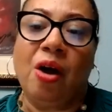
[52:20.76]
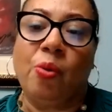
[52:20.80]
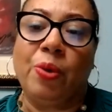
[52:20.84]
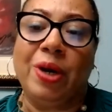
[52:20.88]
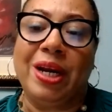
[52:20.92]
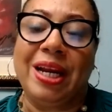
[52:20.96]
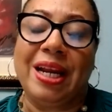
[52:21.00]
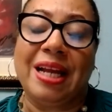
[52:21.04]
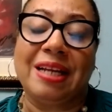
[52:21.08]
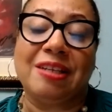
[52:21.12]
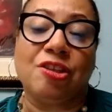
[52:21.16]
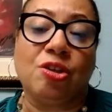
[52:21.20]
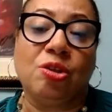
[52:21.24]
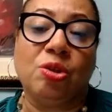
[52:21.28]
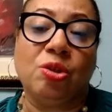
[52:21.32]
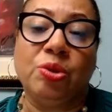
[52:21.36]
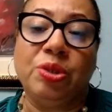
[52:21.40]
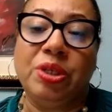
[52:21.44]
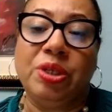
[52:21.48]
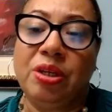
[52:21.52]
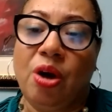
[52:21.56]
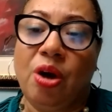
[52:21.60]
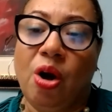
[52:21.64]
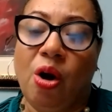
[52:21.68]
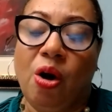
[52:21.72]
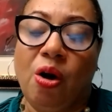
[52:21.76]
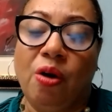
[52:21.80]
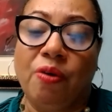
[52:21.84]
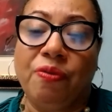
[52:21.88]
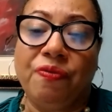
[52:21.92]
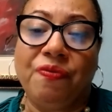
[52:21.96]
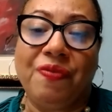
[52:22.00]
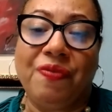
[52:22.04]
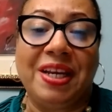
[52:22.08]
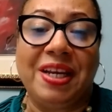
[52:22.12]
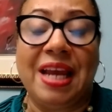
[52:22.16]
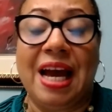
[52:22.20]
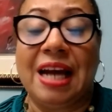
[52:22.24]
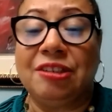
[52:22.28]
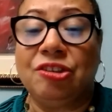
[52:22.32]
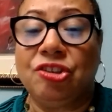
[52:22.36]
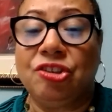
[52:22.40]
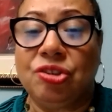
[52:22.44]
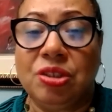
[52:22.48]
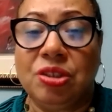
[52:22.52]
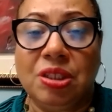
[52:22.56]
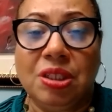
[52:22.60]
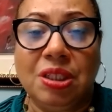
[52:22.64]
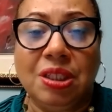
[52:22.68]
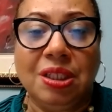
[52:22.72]
were excluded of
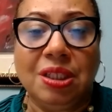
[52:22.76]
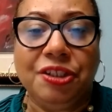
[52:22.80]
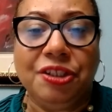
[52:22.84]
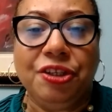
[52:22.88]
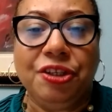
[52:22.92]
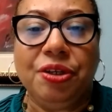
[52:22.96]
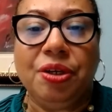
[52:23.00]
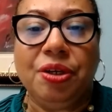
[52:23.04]
financial,